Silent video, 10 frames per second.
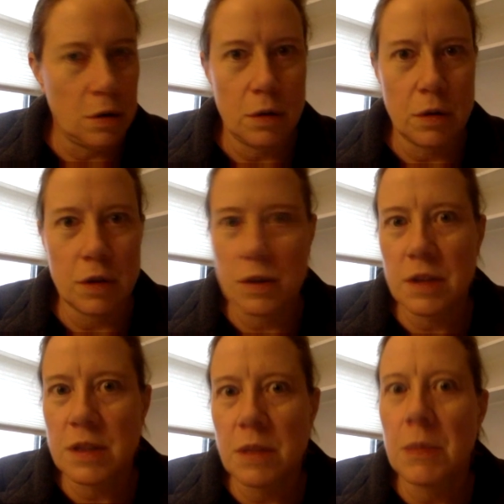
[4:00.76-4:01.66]
The
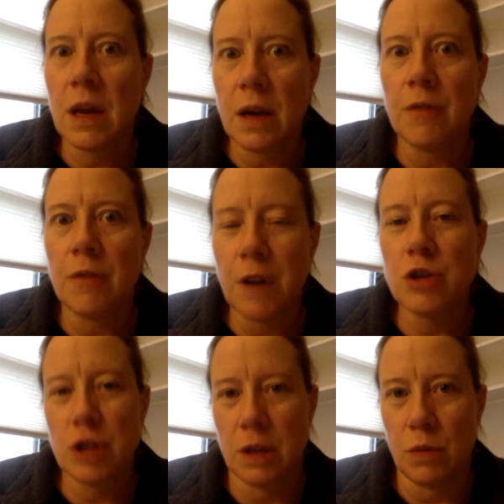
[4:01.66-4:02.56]
system cannot
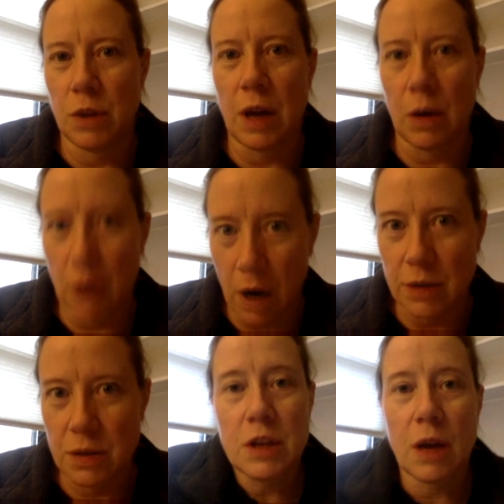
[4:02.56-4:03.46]
function without
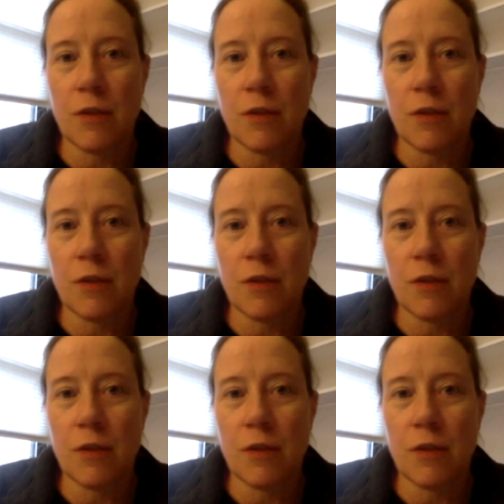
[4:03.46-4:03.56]
us.